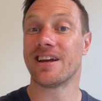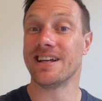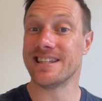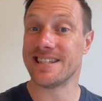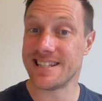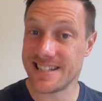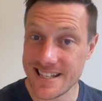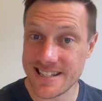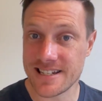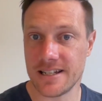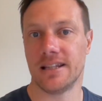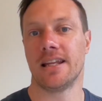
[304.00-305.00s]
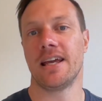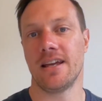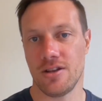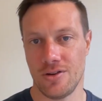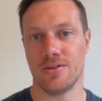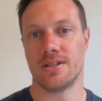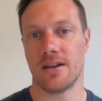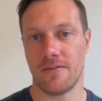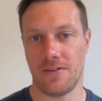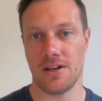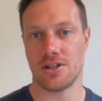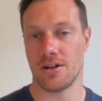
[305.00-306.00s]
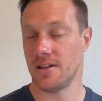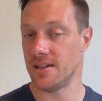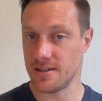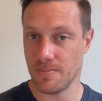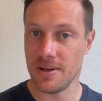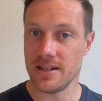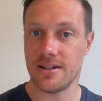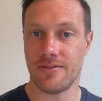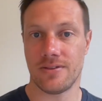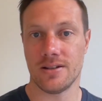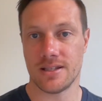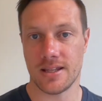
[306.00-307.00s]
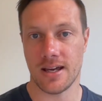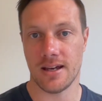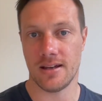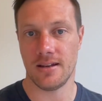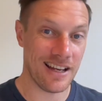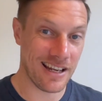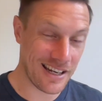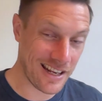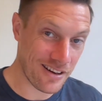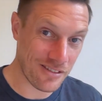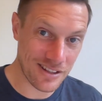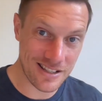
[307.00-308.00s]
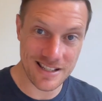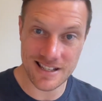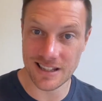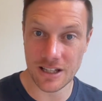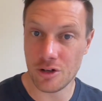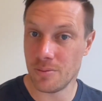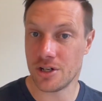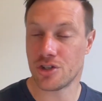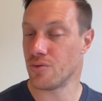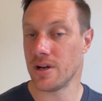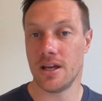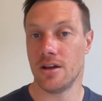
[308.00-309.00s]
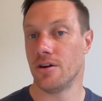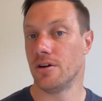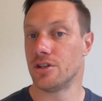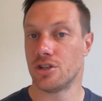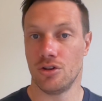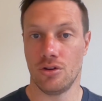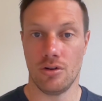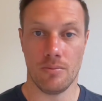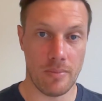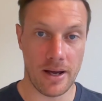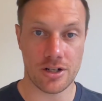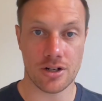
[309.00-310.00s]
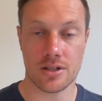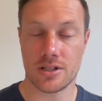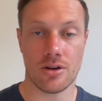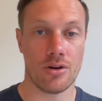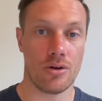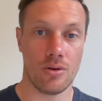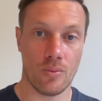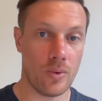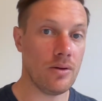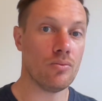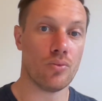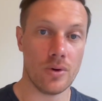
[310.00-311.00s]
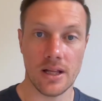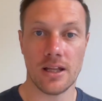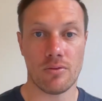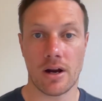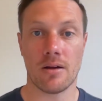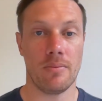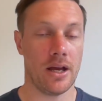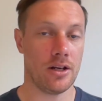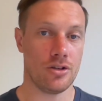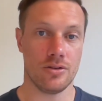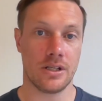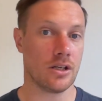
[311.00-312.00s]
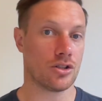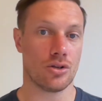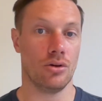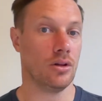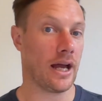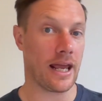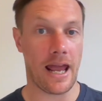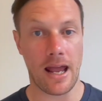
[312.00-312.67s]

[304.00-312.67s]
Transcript: consistently using a feature. There's a big difference there. Now, this is a little bit trickier to measure, so we really recommend using a tool like